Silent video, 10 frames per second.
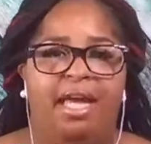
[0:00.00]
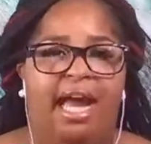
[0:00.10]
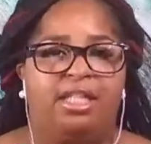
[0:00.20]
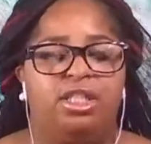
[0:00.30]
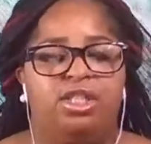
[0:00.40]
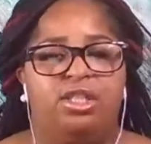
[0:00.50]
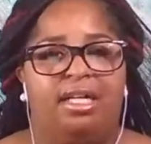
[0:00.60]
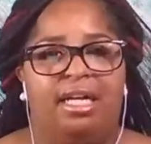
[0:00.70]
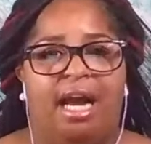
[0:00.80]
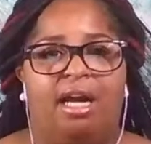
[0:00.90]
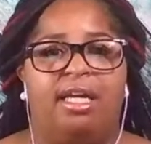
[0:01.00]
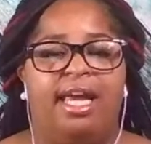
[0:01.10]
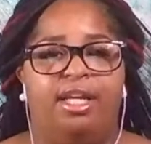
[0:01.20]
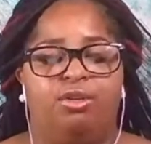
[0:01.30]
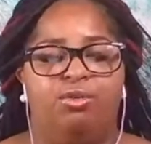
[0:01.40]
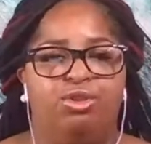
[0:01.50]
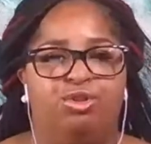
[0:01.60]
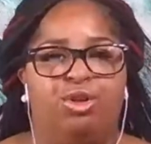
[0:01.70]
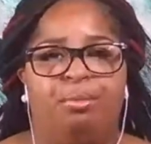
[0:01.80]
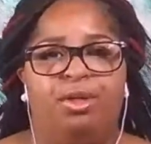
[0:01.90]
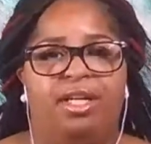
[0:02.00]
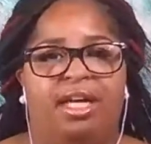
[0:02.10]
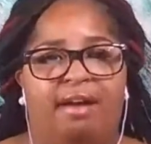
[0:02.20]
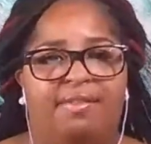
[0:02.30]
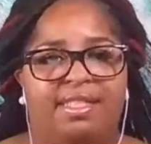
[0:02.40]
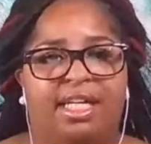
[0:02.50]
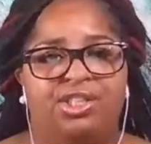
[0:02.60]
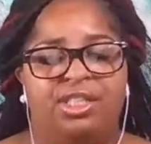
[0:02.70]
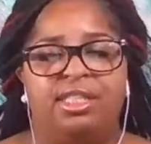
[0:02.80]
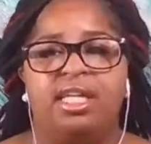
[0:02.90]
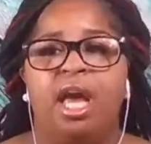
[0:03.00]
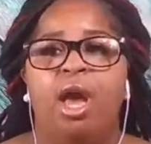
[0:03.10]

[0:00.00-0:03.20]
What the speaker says: actually started our Candid Crucial Community Conversations,